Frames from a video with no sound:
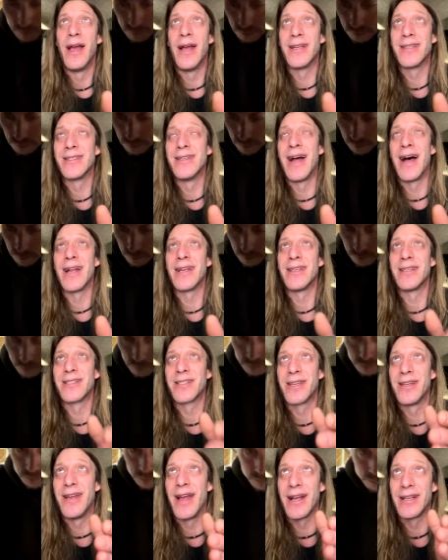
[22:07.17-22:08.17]
it's not
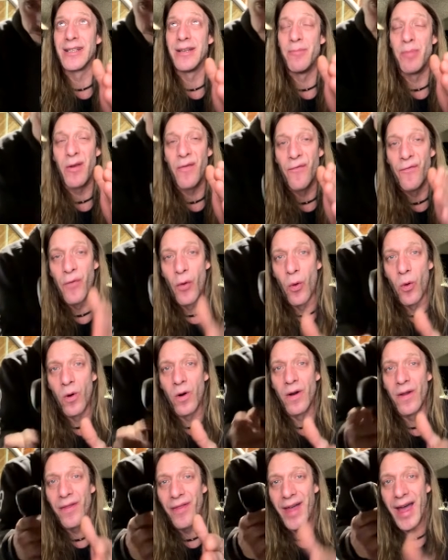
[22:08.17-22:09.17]
disconnected
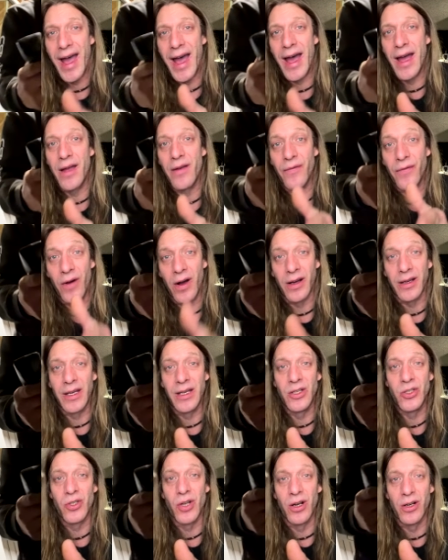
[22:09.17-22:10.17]
before that
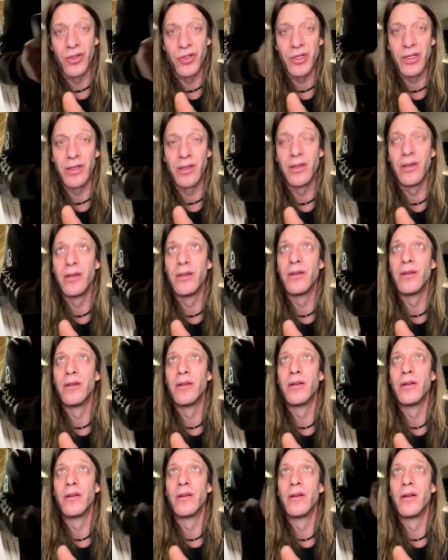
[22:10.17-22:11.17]
fucking junction
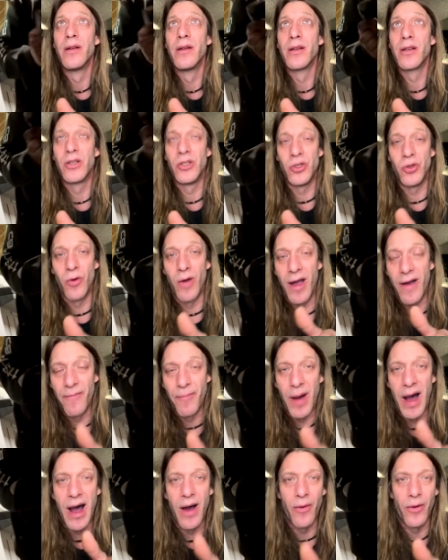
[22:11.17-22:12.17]
because you have
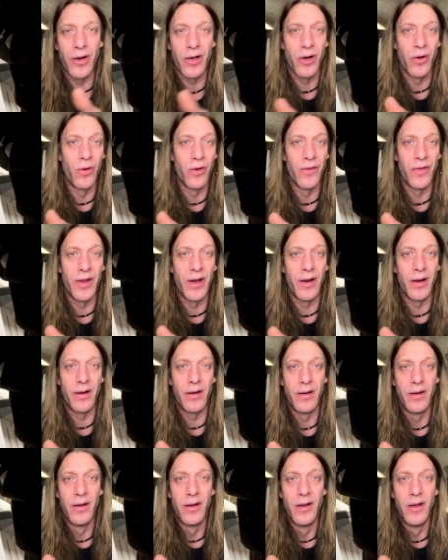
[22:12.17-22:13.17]
power going there.
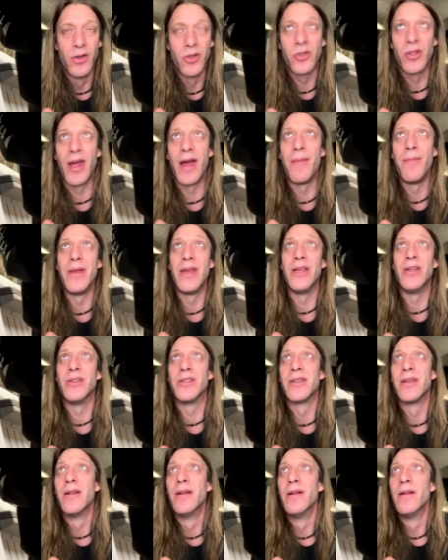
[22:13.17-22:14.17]
So that
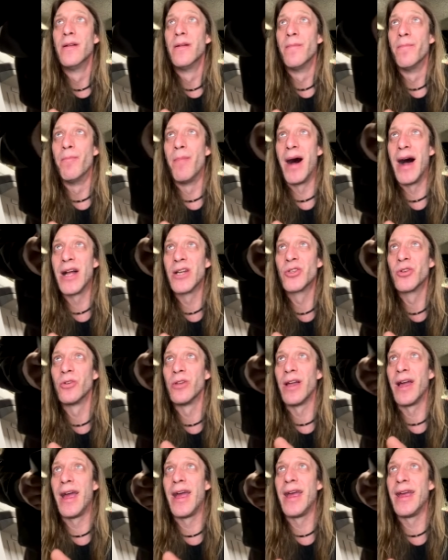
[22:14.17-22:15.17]
means module
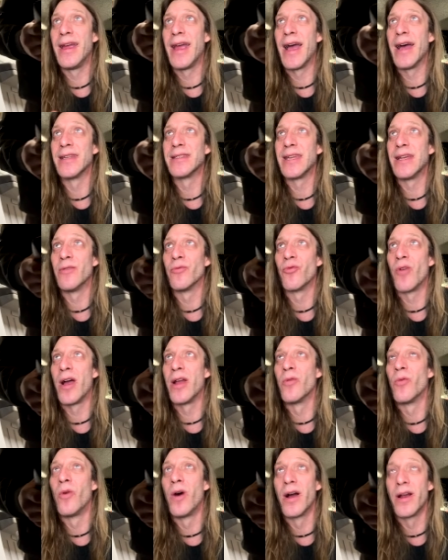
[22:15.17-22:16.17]
A has a red
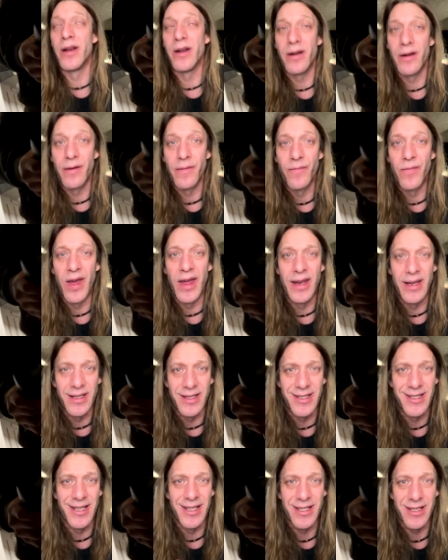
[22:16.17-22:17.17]
wire that is
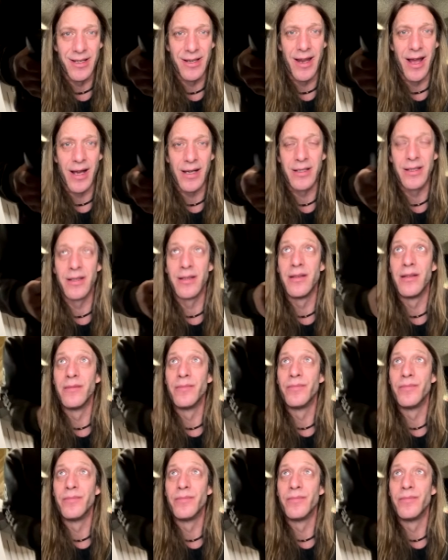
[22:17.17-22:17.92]
disconnected.